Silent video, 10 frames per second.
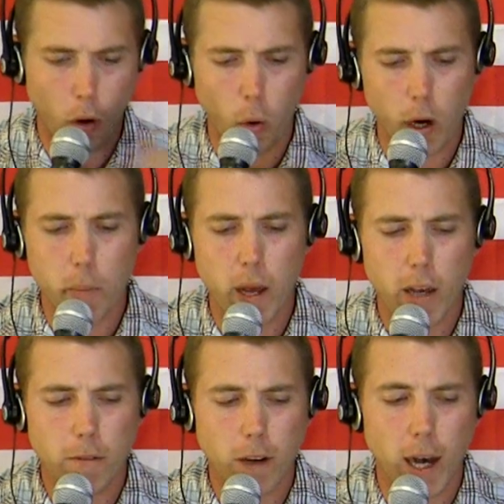or it
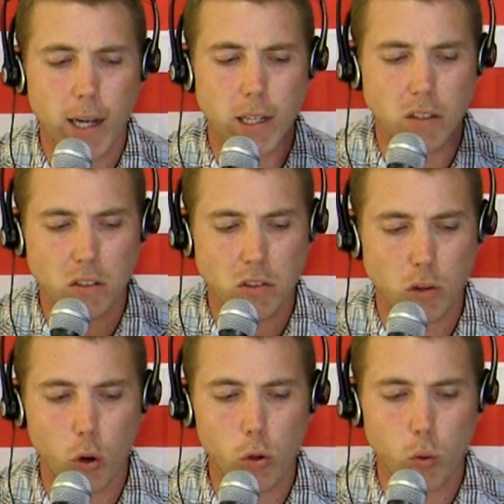may find its
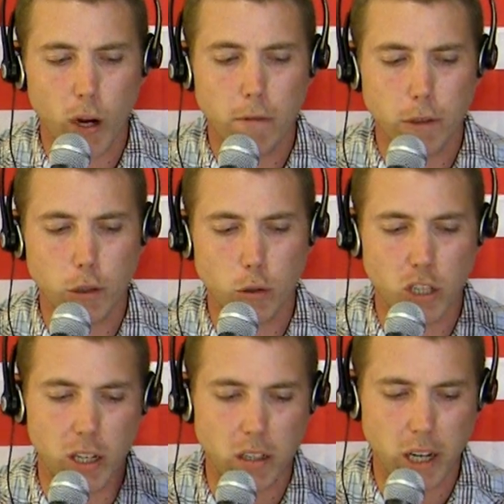sole
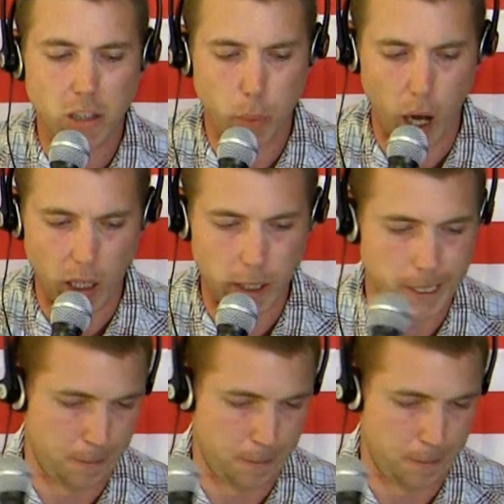refuge in a despot.